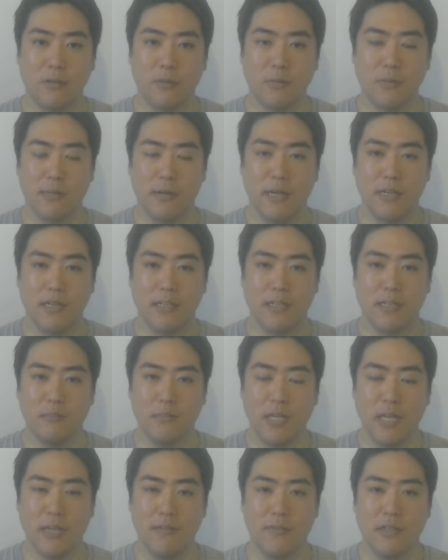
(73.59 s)
copepod uh,
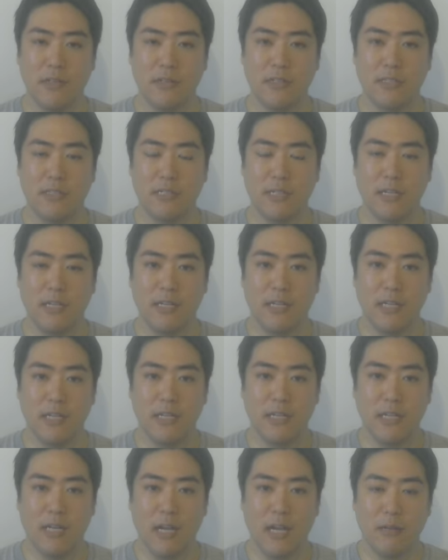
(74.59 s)
behaviors
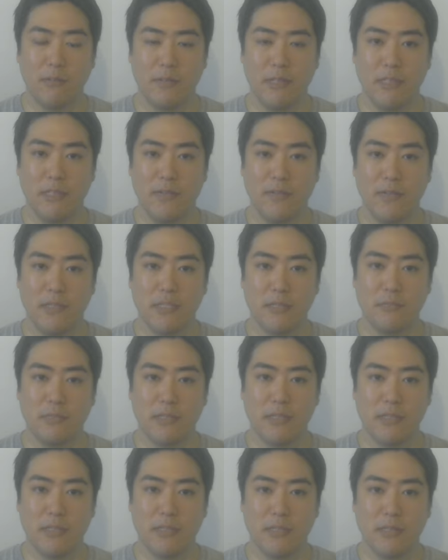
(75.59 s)
have been
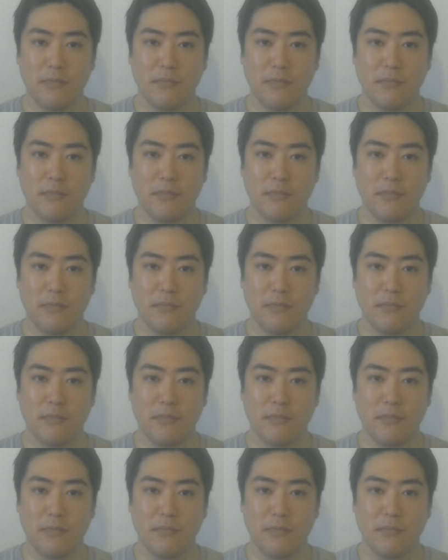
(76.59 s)
developed